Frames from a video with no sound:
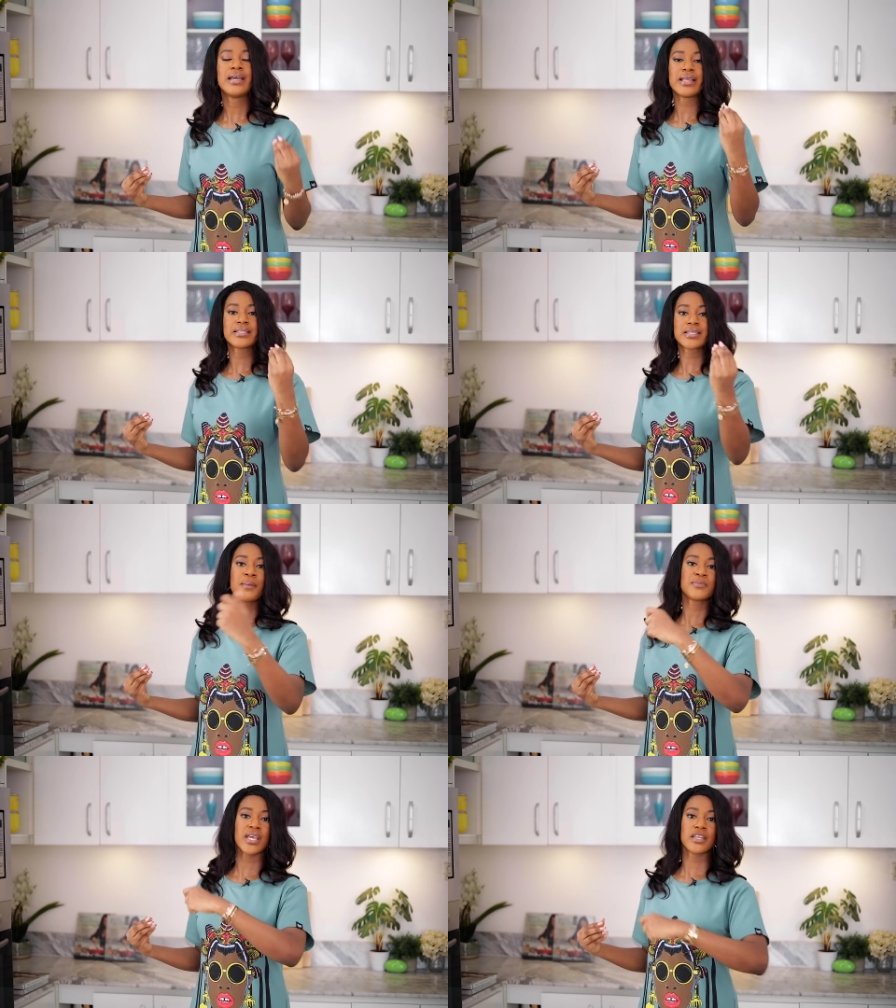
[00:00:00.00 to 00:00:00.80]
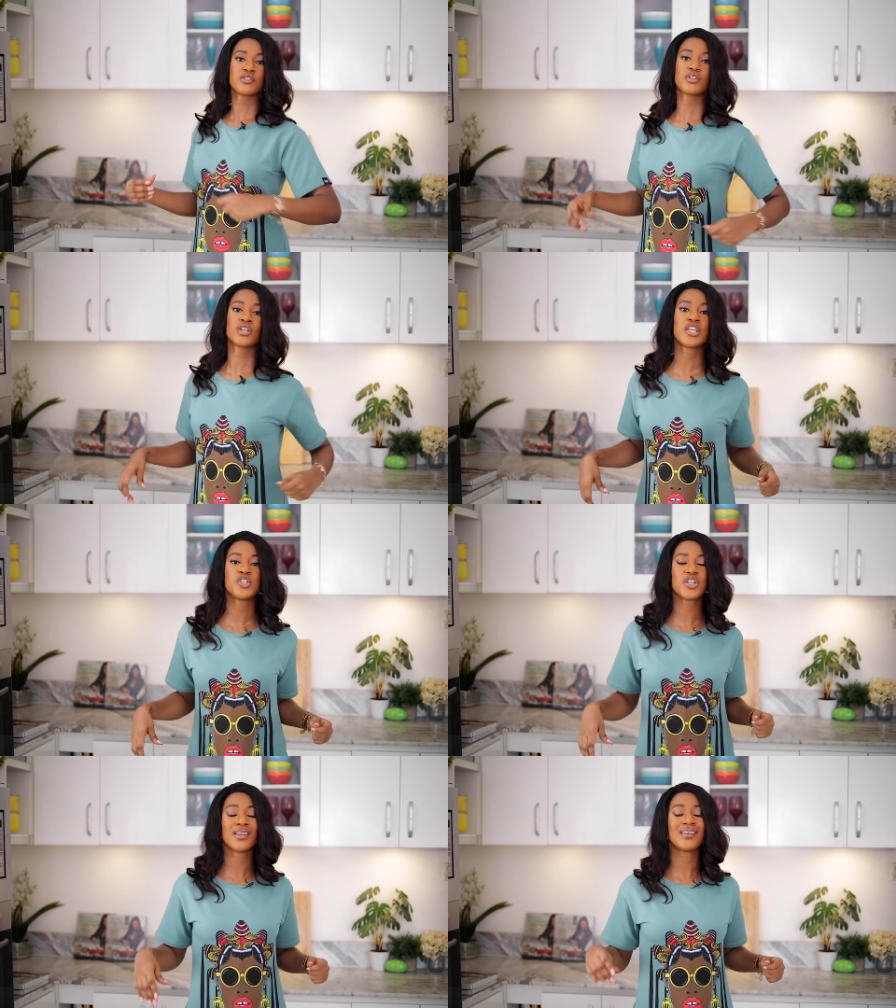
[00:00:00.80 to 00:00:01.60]
it's time to get into the
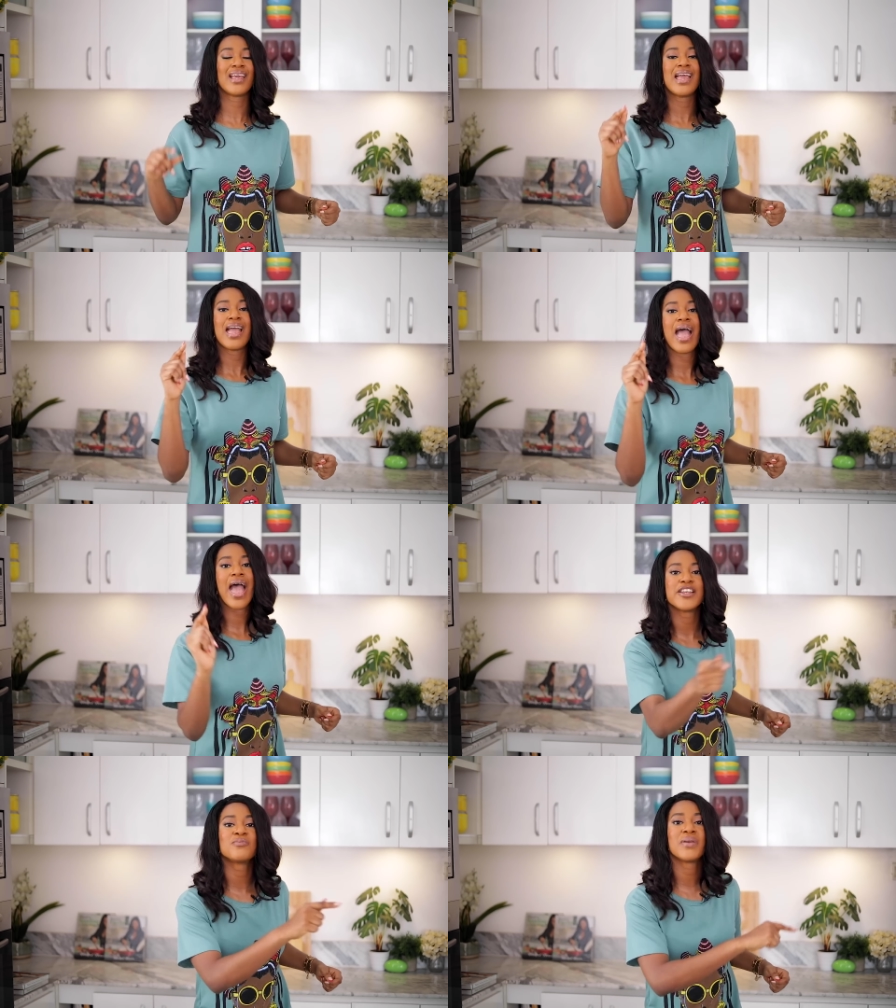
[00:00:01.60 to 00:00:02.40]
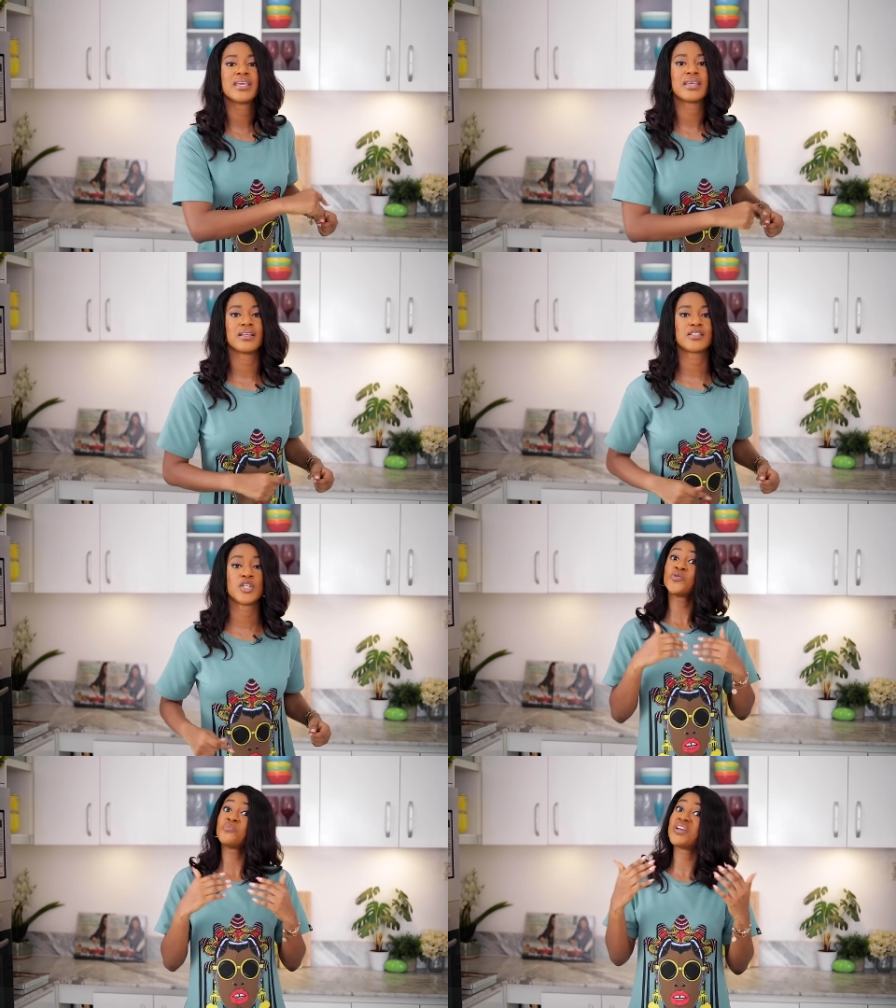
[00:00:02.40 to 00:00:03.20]
kitchen and make it.
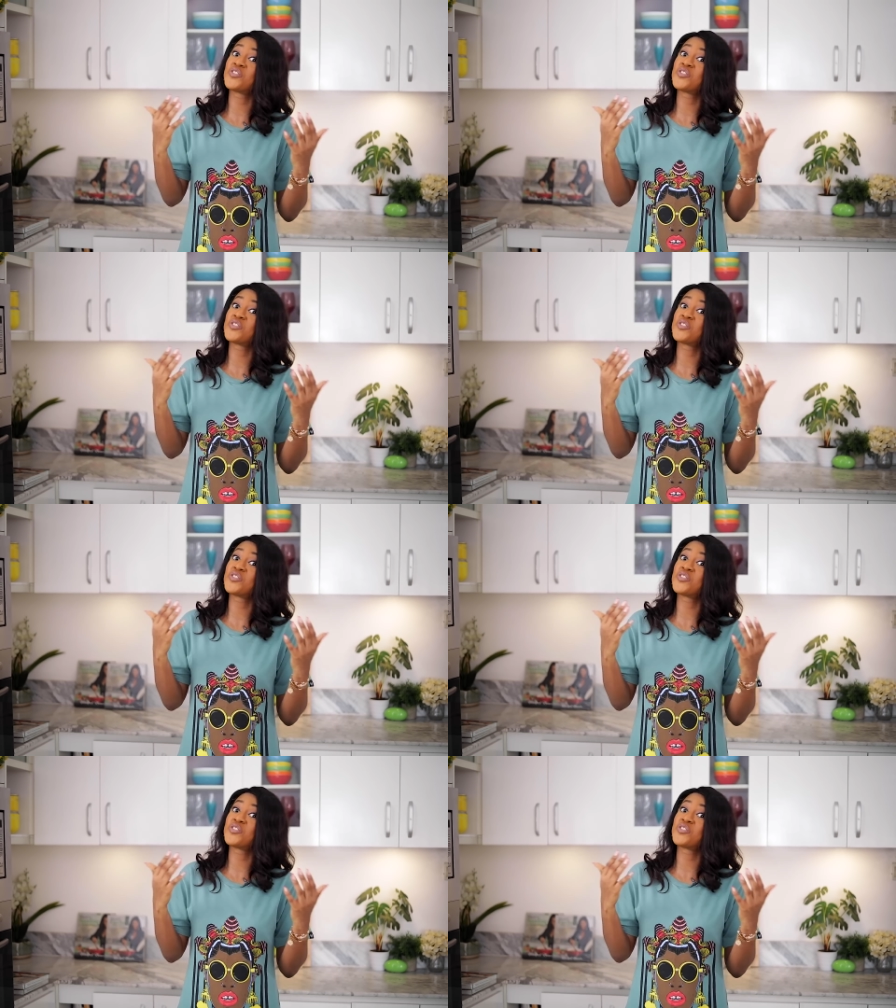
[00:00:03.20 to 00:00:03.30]
You may